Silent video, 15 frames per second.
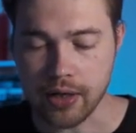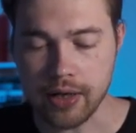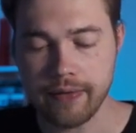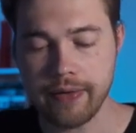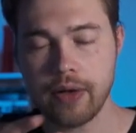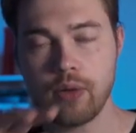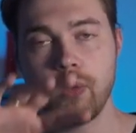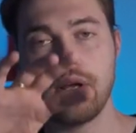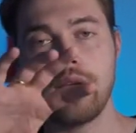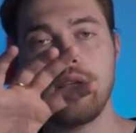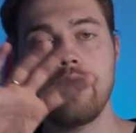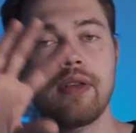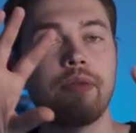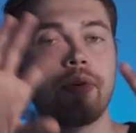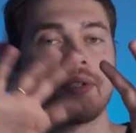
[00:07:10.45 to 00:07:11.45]
If
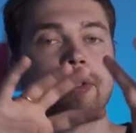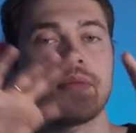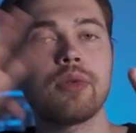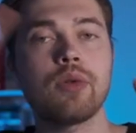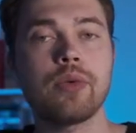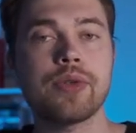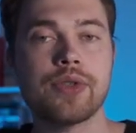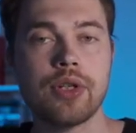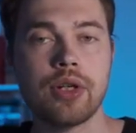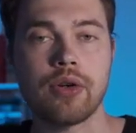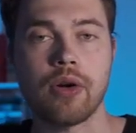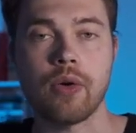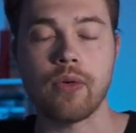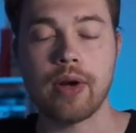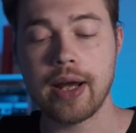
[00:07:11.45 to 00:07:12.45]
the first symbol was
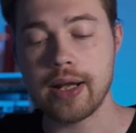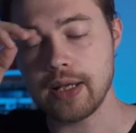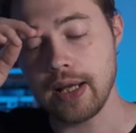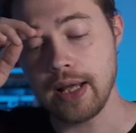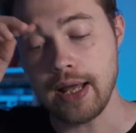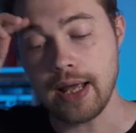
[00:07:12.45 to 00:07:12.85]
0, right,